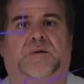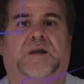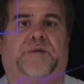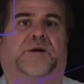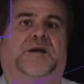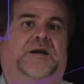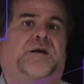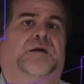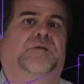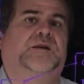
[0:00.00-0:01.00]
either
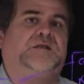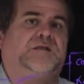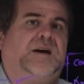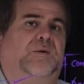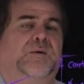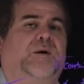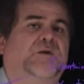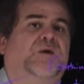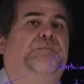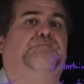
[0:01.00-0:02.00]
here, this is how I want
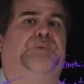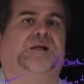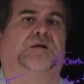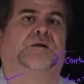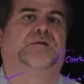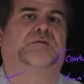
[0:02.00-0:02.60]
you to build